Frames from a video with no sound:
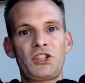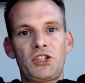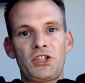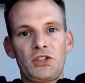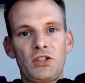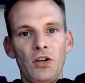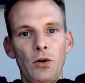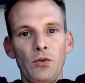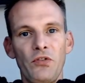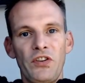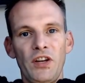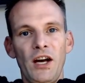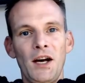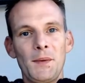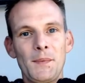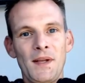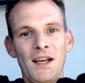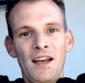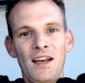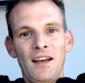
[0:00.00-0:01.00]
goes
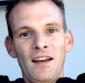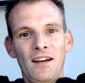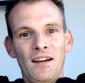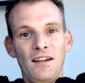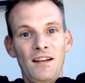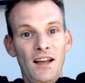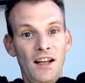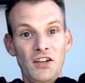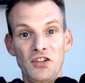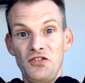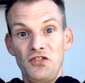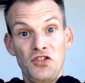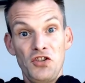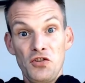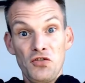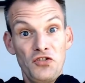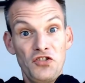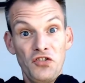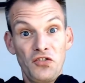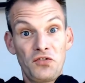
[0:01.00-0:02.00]
up, and
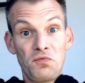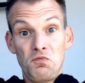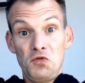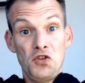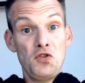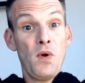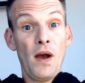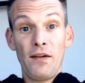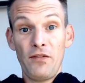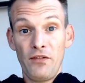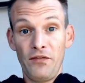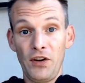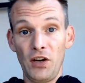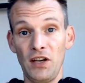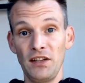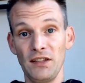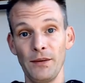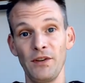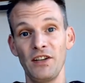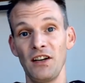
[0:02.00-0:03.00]
you just you have a very
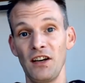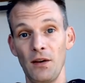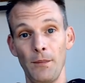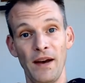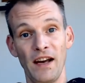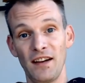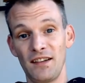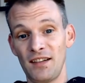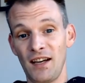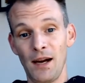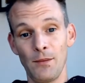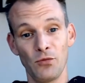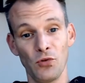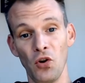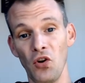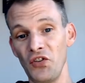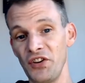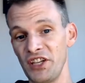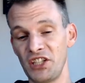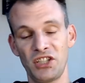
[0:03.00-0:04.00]
limited amount of time.
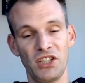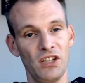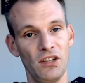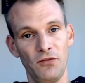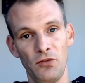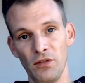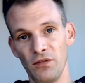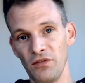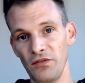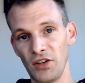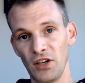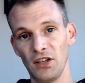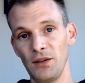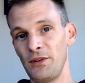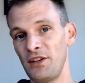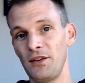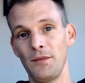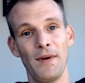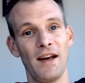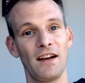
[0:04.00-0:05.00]
Roll initiative. You have a very
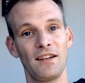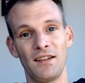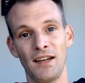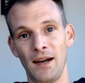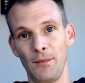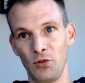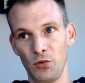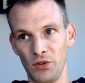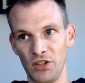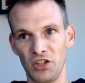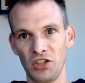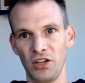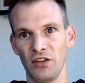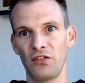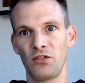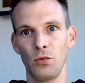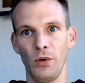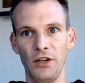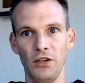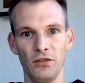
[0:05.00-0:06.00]
limited amount of time to adjust
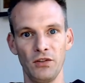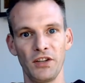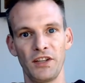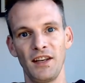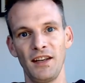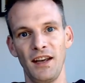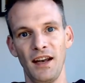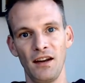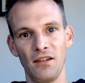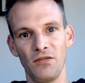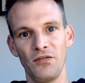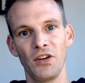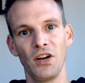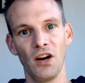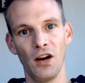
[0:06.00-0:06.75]
to what you're looking at and figure